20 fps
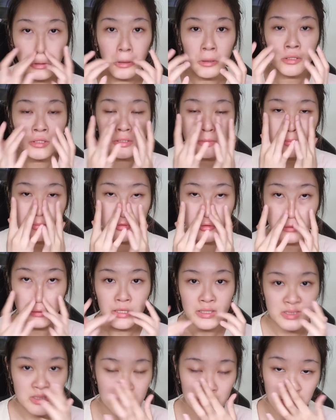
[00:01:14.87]
All the
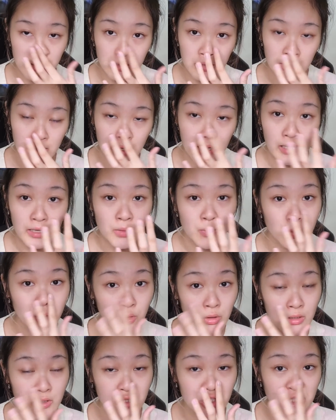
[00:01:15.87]
products are
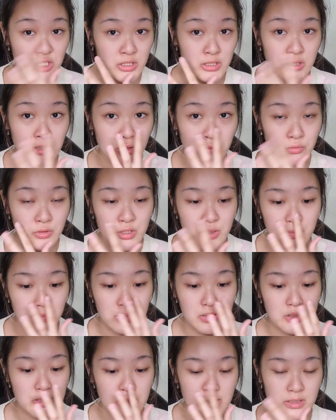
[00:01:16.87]
hypoallergenic, which
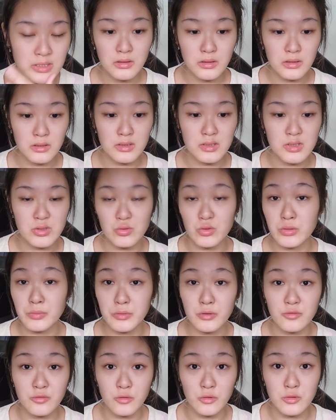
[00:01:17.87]
means that it's
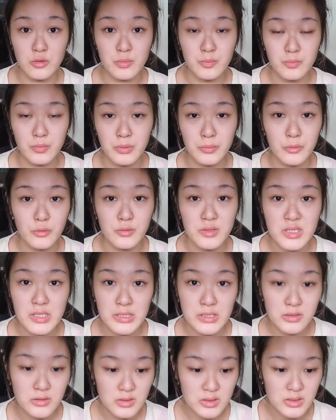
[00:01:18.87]
suitable for people with
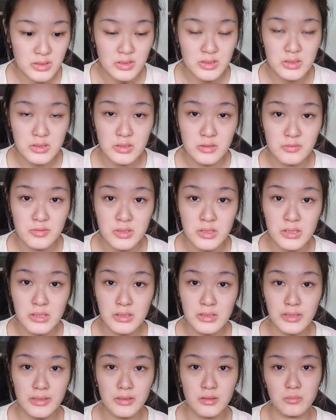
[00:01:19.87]
sensitive
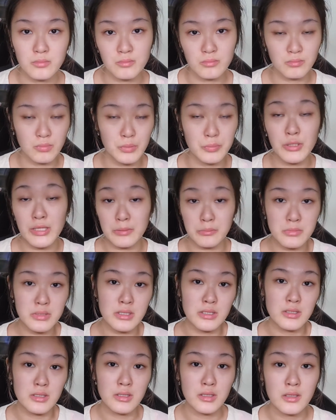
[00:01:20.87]
skin, like people like
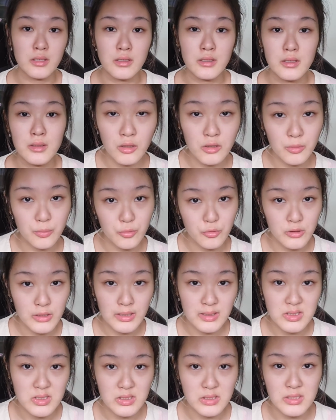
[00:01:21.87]
me. All the
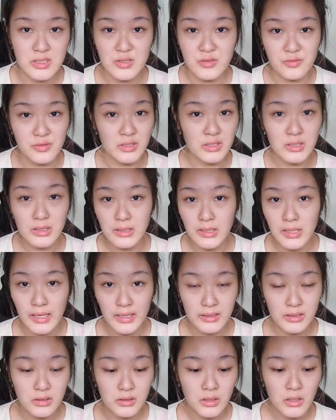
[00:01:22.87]
products in this vegan
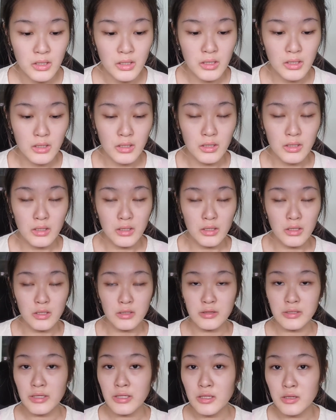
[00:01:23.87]
line,
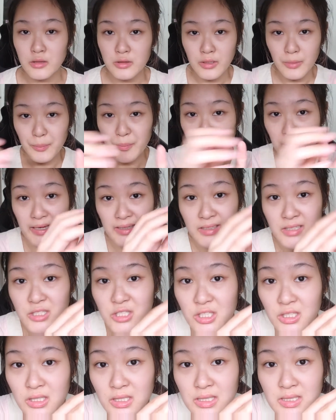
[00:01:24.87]
the
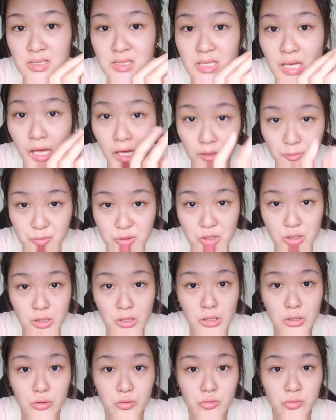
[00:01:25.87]
packaging is
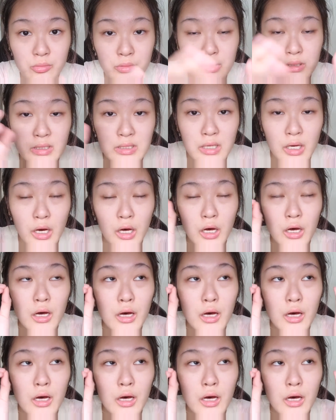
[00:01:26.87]
absolutely